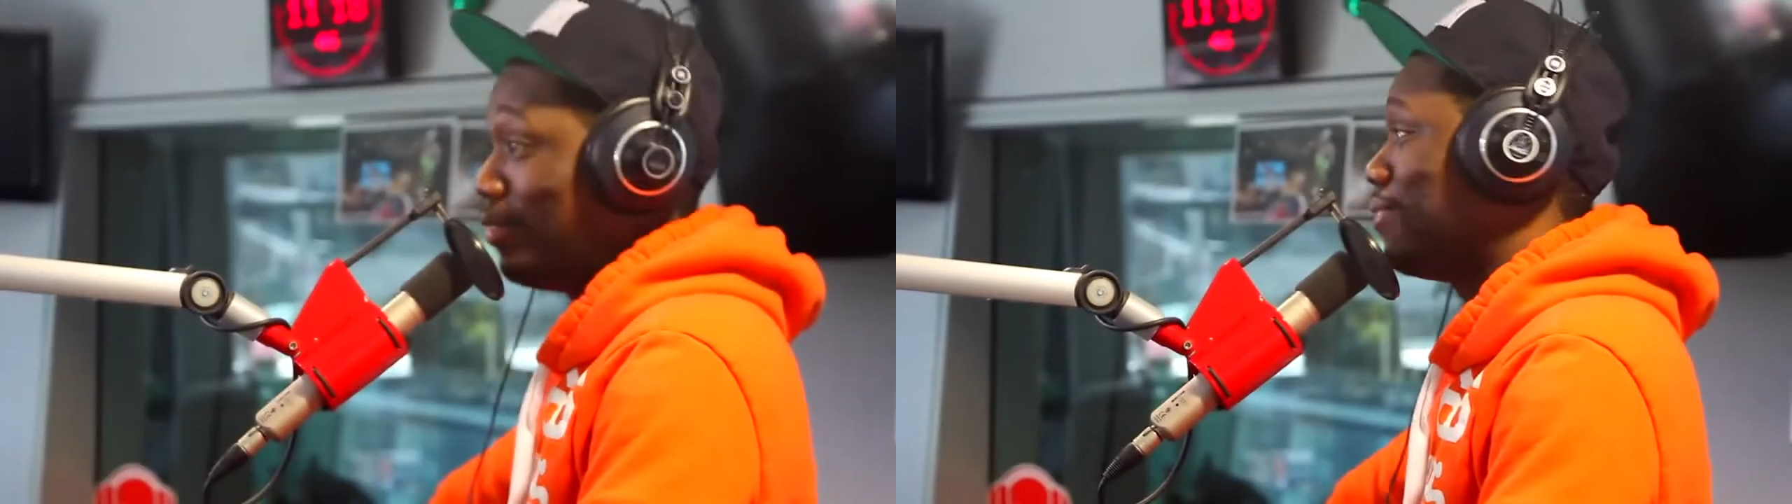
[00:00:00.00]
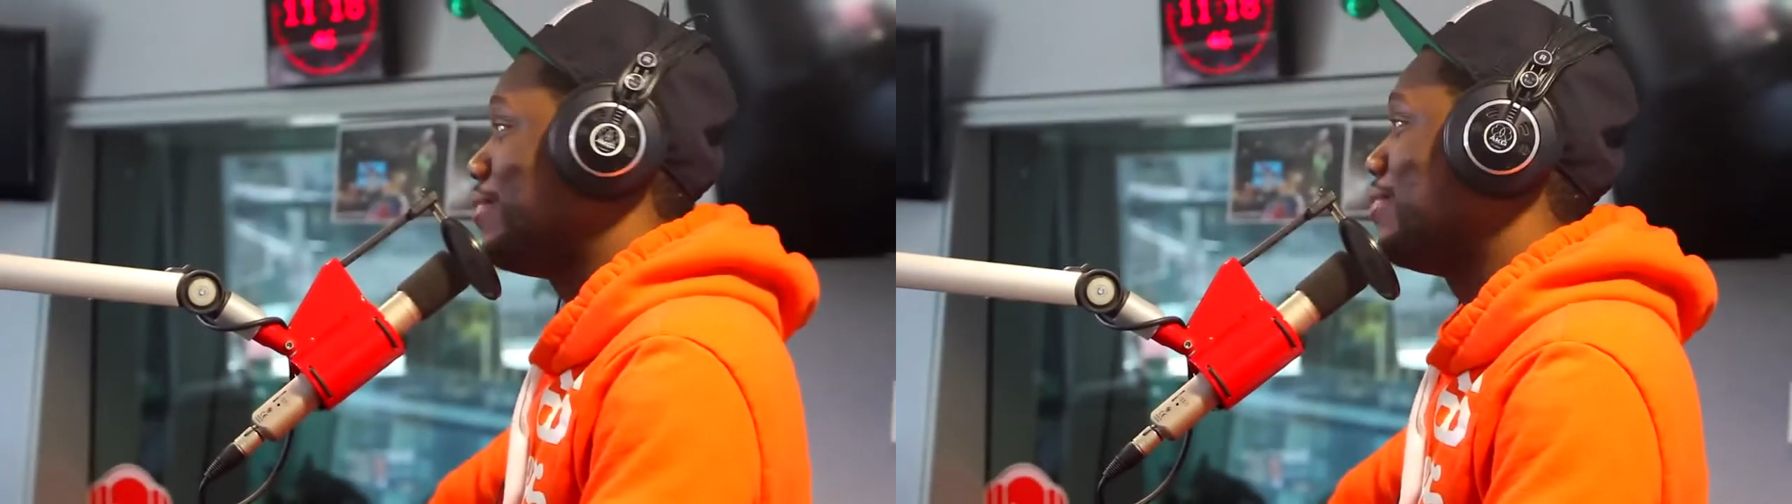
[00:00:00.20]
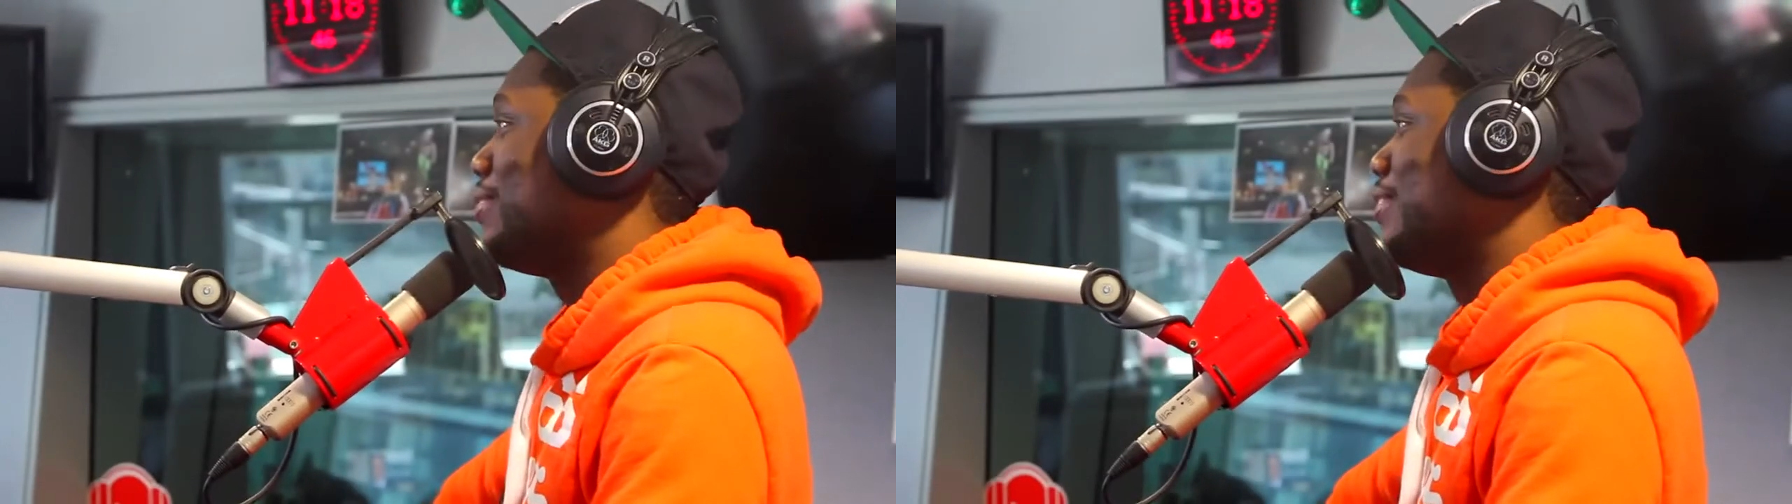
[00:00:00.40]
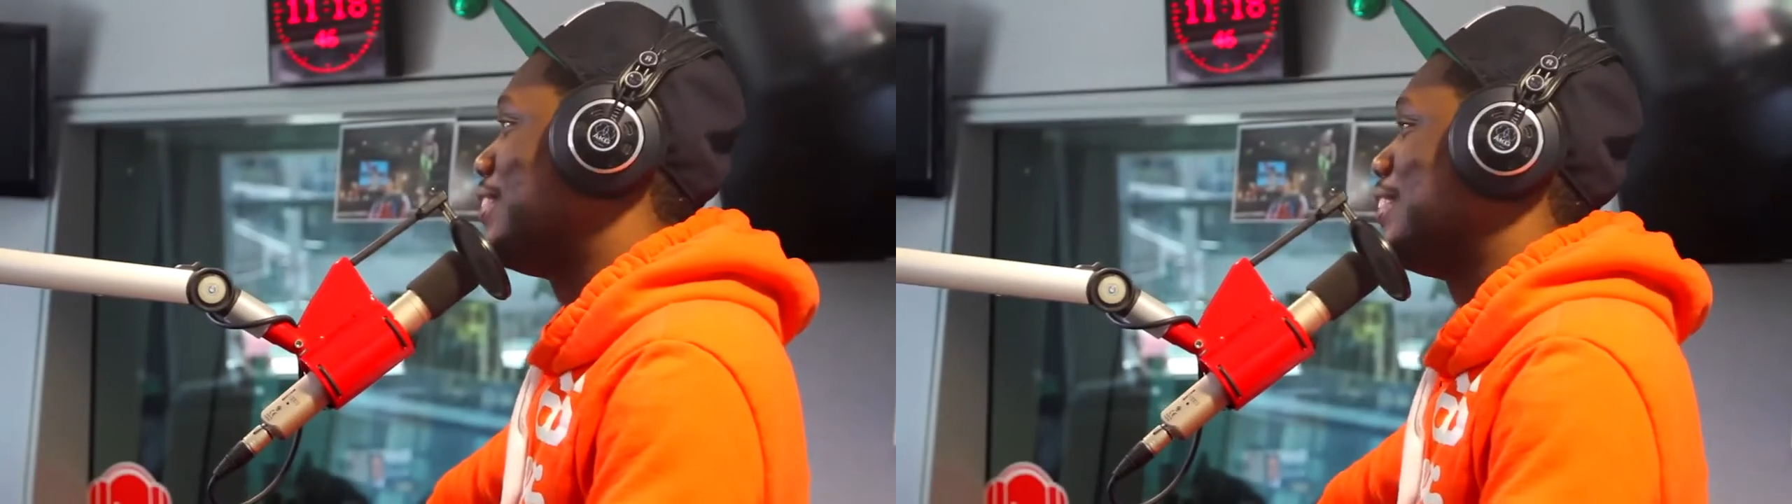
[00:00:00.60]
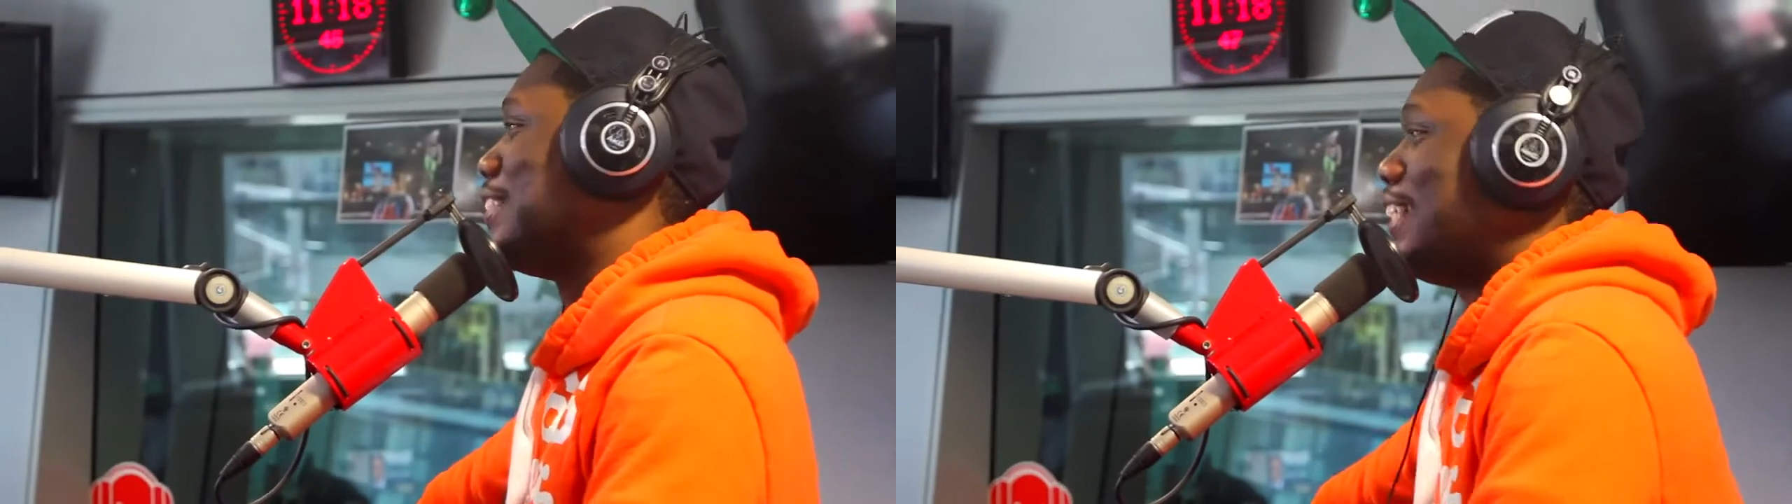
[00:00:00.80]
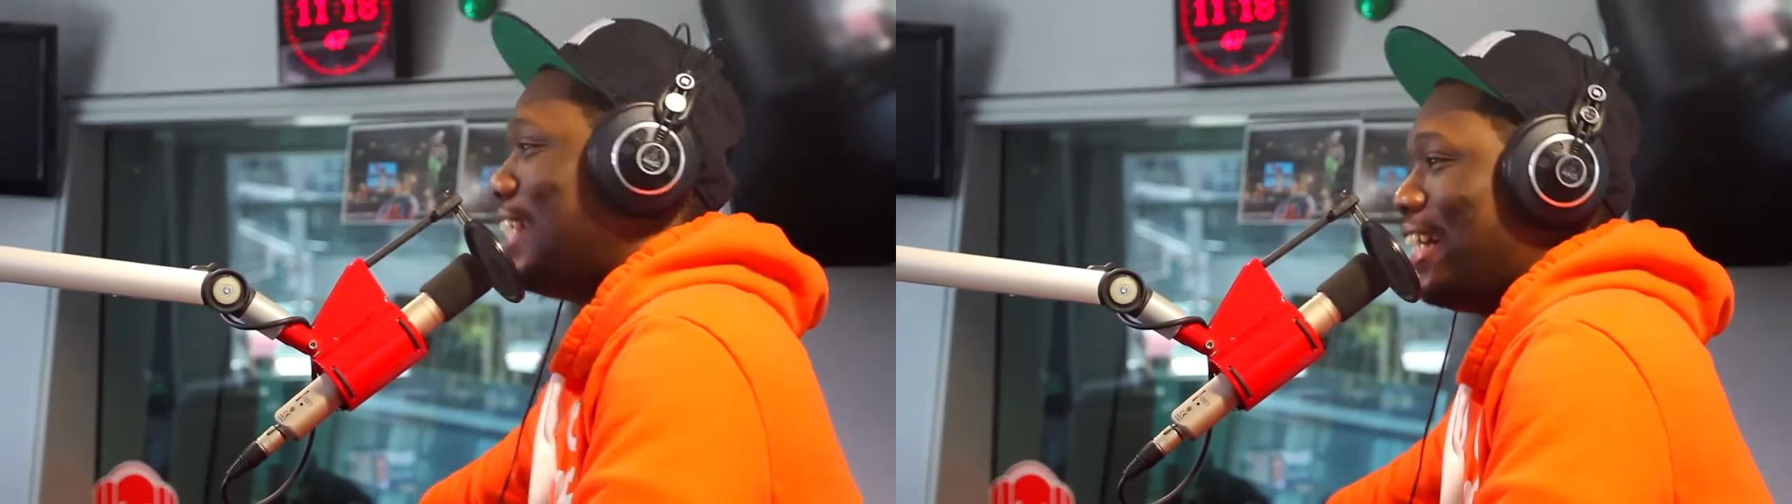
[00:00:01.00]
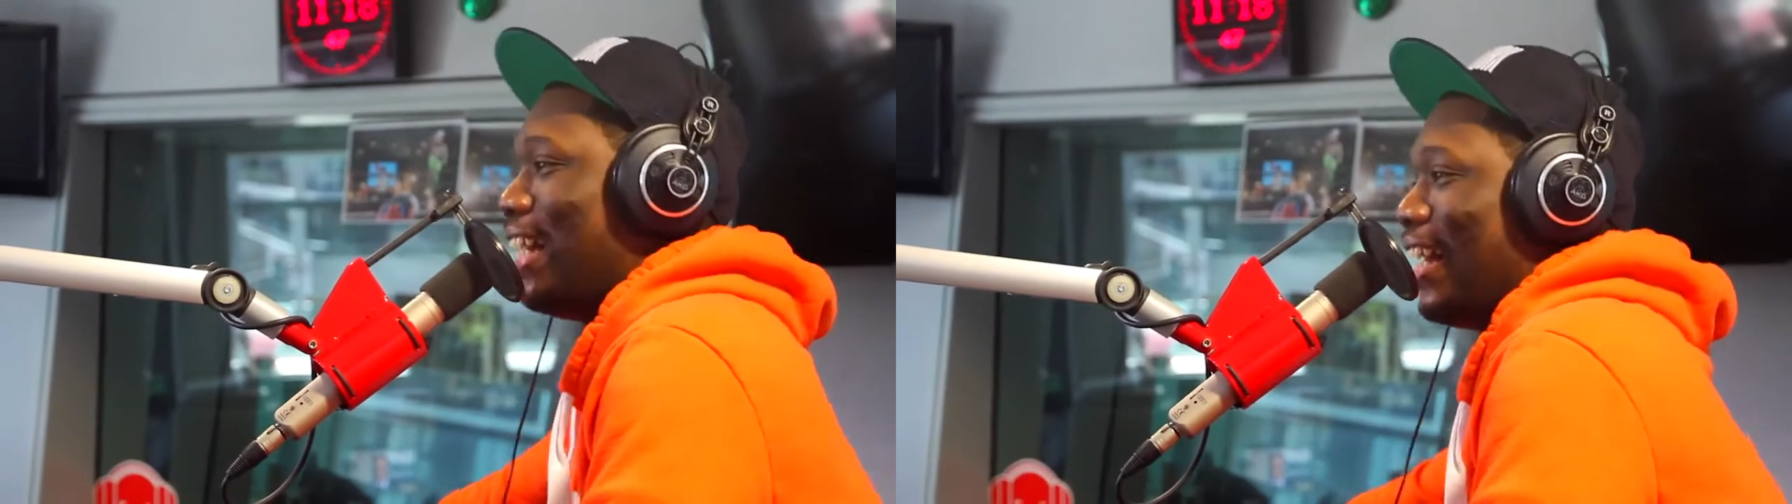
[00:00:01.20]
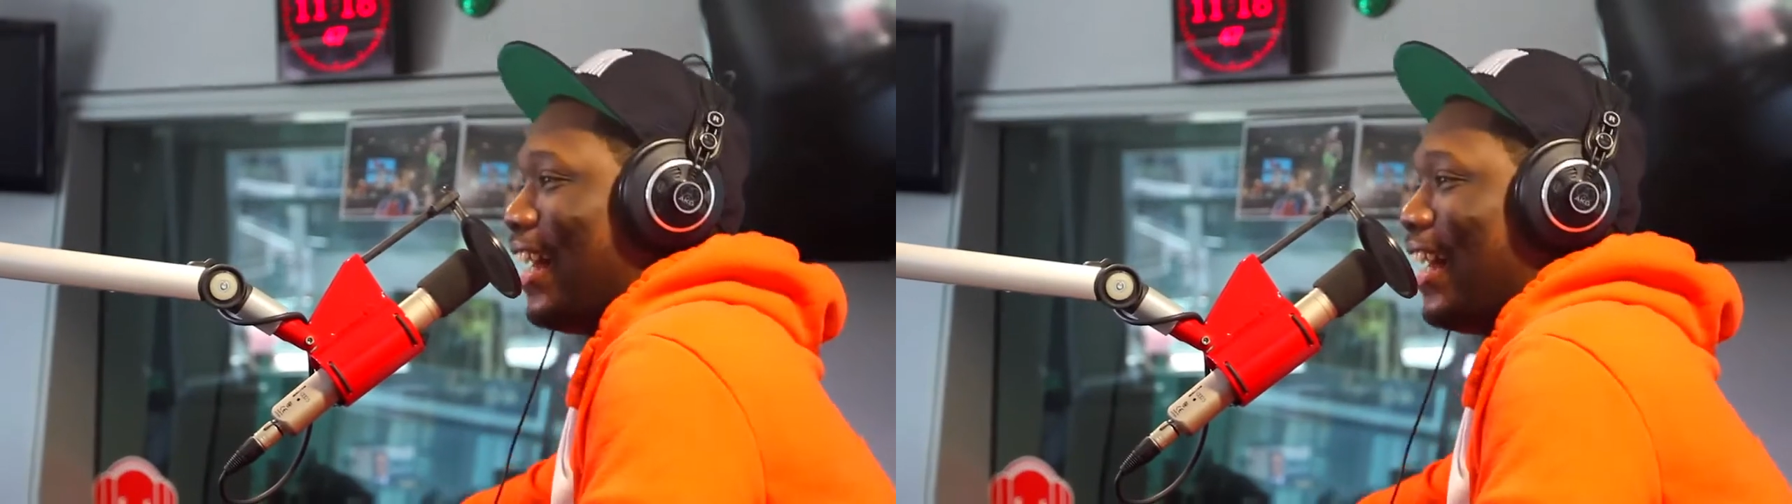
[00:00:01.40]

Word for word: Okay, I've got to uh, cancel the